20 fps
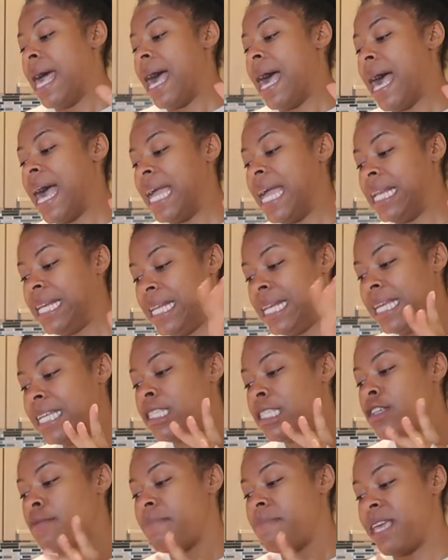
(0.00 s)
I need
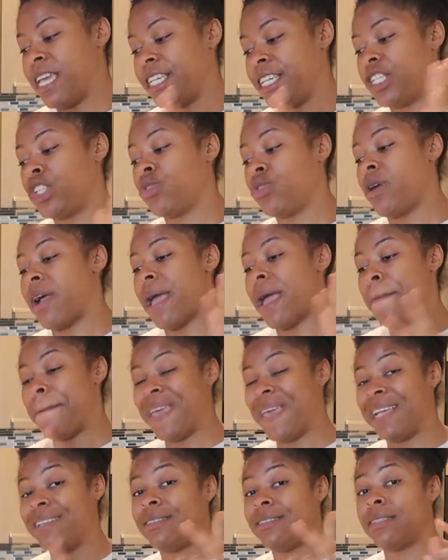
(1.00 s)
to make sure I
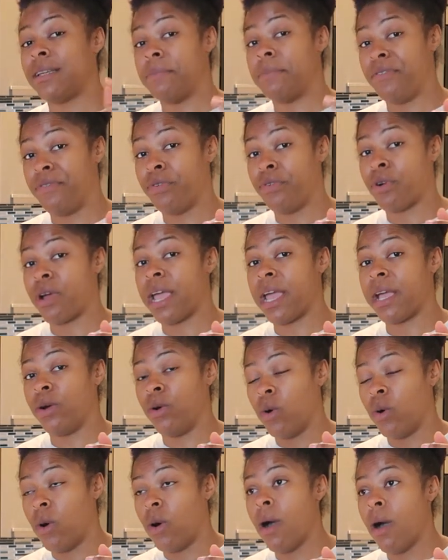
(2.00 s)
make dinner before I
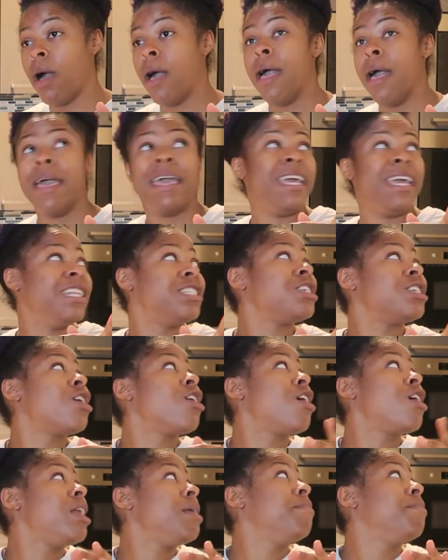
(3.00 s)
go. It's
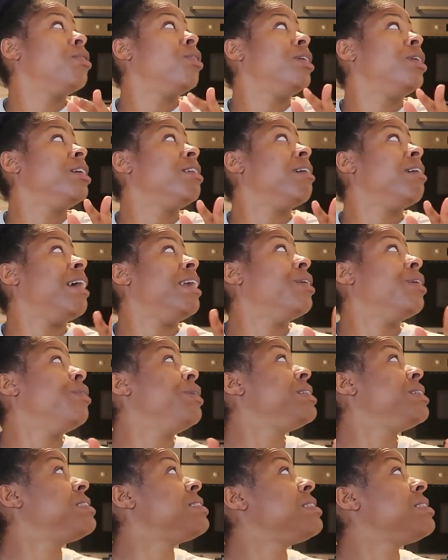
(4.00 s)
early morning right now.
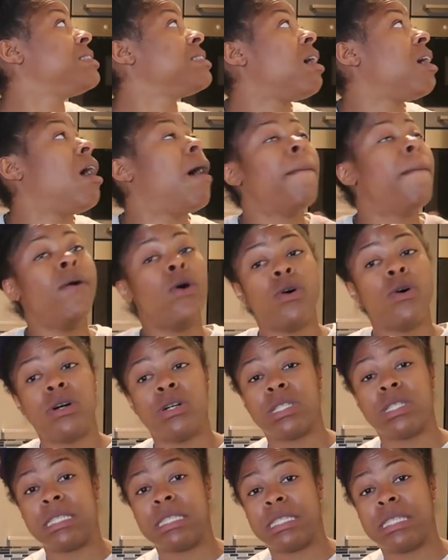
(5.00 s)
It's
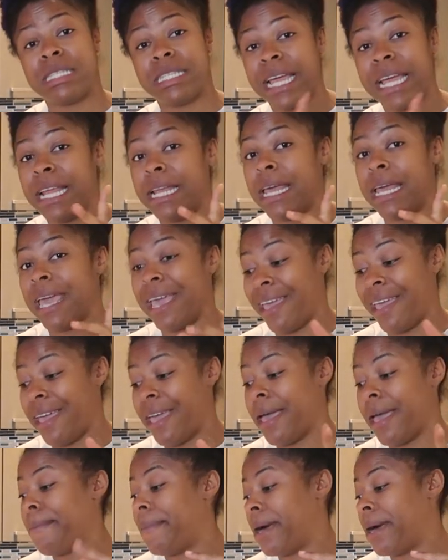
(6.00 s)
almost 10
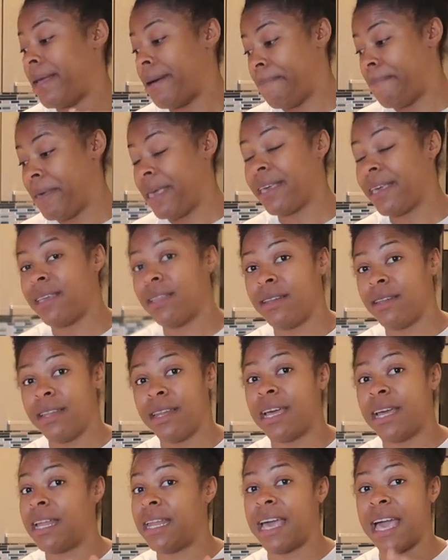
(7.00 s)
a.m. and I'm making
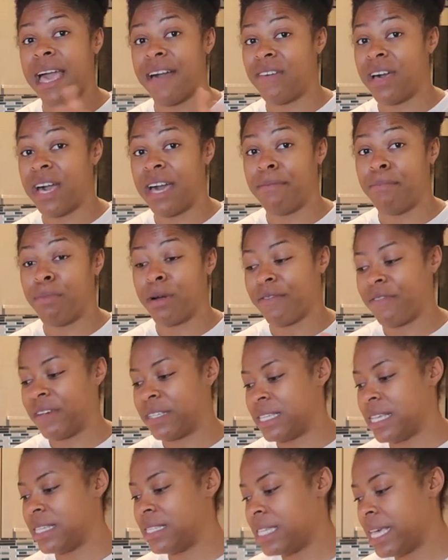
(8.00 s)
dinner and I haven't had
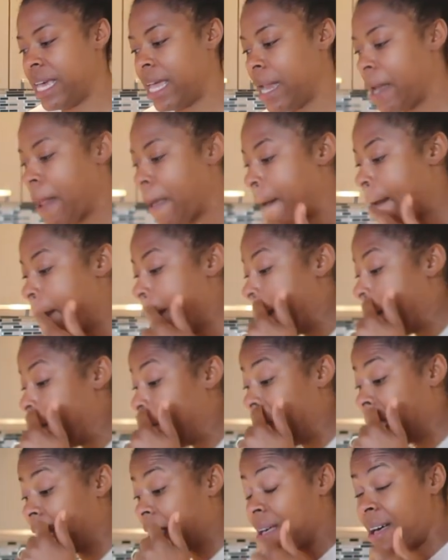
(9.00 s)
breakfast as yet.
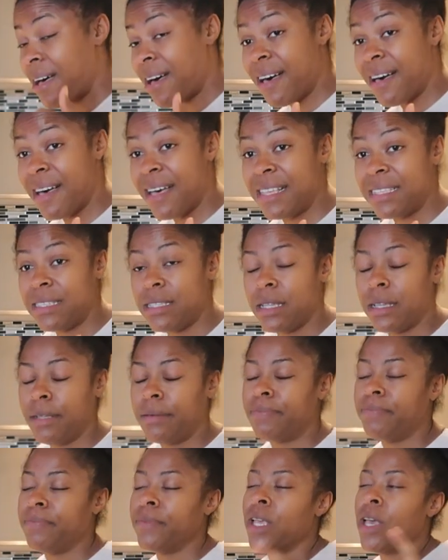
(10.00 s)
Because
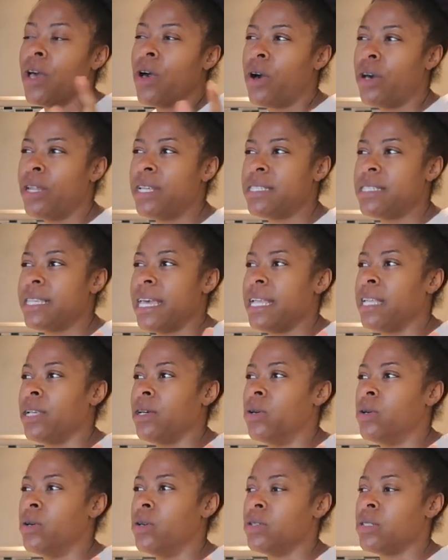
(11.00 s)
how the saying
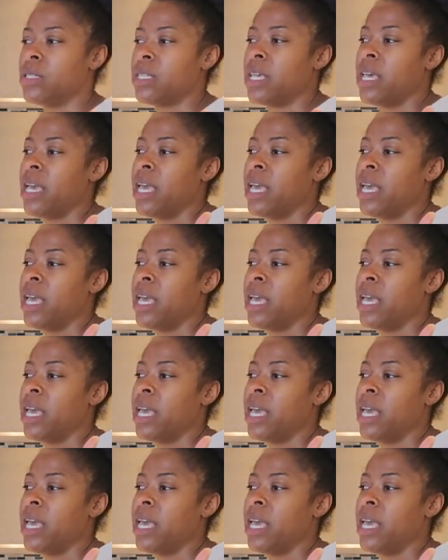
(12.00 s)
goes,